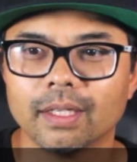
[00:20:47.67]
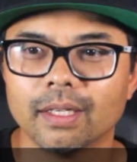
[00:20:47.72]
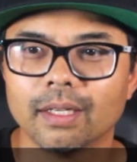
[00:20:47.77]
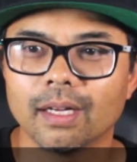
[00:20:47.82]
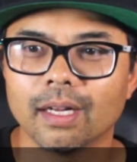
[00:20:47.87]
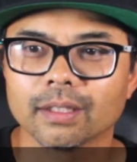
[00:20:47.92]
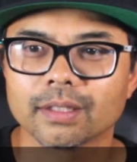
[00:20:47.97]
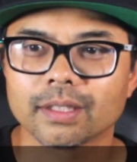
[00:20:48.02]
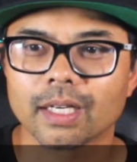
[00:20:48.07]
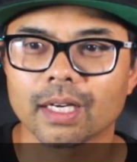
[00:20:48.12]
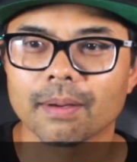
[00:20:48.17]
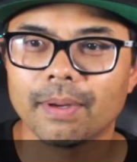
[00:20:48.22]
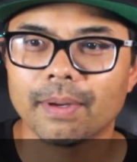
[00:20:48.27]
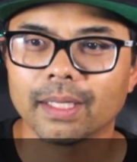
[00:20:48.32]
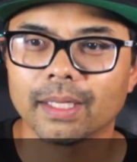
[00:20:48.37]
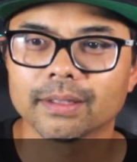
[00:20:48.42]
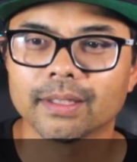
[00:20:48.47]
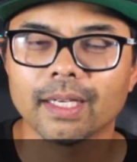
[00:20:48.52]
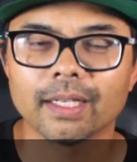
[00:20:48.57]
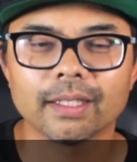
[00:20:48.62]
I'll talk
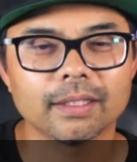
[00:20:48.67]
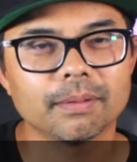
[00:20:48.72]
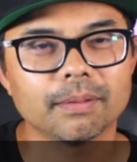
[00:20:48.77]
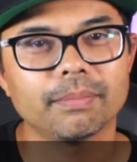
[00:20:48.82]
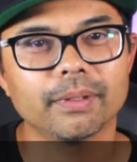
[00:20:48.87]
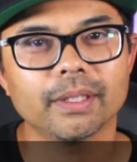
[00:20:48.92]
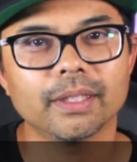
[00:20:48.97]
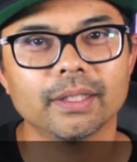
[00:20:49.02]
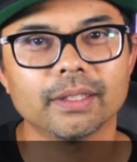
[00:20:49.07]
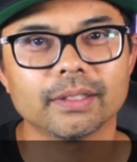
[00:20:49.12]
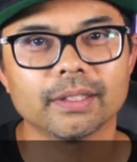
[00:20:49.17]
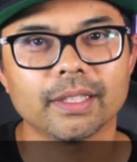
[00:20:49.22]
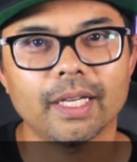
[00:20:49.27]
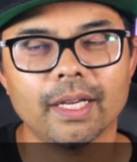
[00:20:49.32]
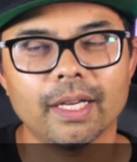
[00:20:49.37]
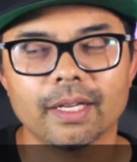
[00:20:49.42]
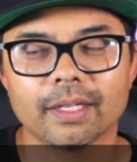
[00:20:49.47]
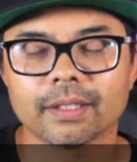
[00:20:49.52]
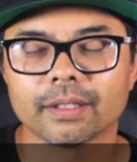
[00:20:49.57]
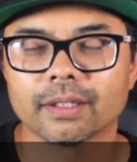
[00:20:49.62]
about that in a bit.
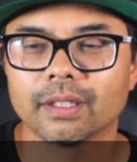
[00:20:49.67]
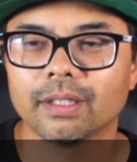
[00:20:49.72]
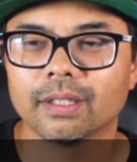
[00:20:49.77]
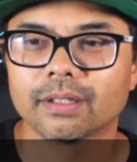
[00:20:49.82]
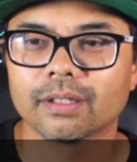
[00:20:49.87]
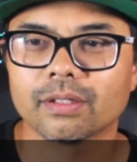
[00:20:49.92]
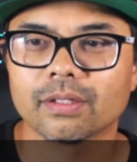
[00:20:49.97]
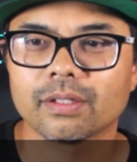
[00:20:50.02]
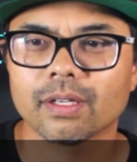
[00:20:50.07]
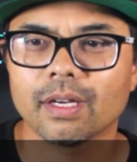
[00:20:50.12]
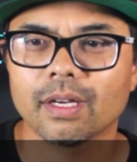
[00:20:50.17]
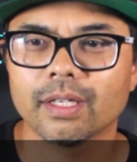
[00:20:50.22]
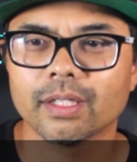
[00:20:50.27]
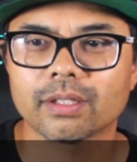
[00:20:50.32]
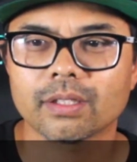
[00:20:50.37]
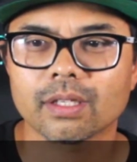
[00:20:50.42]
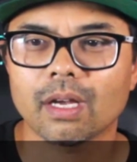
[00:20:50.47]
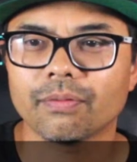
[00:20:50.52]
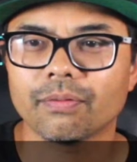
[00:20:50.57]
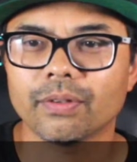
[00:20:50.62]
Yeah,
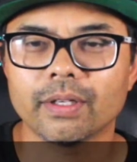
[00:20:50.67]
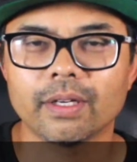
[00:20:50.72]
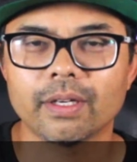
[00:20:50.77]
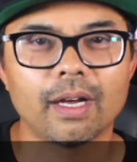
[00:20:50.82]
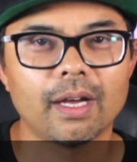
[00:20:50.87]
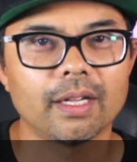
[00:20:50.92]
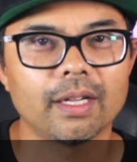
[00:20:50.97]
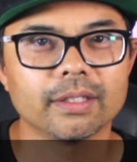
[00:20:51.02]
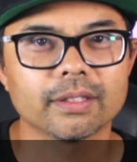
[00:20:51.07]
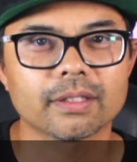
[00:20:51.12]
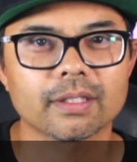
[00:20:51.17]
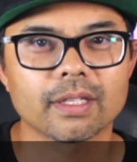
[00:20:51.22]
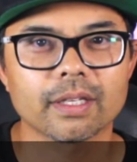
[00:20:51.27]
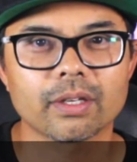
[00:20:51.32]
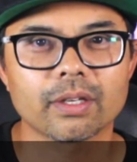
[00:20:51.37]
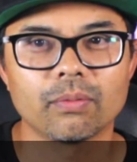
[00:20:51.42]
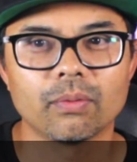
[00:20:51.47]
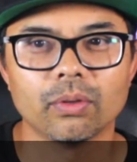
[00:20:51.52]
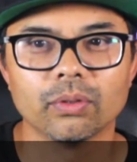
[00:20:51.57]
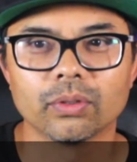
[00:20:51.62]
it's off and on. It's like
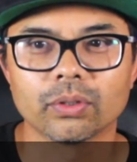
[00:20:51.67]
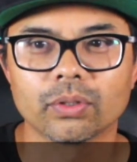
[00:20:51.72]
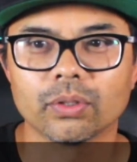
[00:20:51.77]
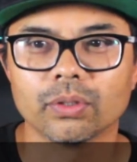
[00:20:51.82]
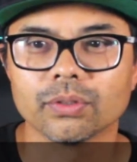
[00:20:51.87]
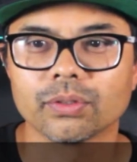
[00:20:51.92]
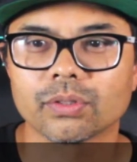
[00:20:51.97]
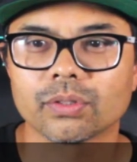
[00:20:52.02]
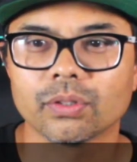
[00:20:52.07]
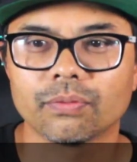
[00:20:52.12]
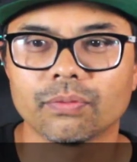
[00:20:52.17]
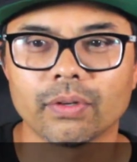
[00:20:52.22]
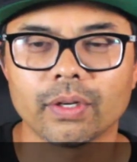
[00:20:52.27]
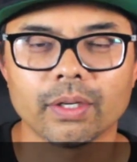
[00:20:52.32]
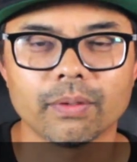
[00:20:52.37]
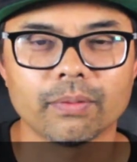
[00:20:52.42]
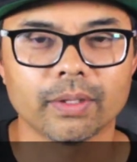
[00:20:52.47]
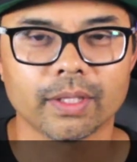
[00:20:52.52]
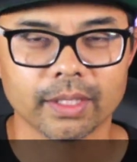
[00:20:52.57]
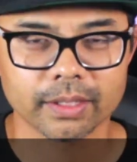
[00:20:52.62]
a roller coaster for
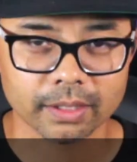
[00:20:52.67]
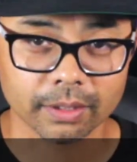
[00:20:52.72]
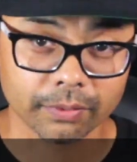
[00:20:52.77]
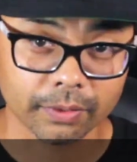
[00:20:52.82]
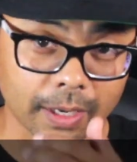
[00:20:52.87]
anyone that's ever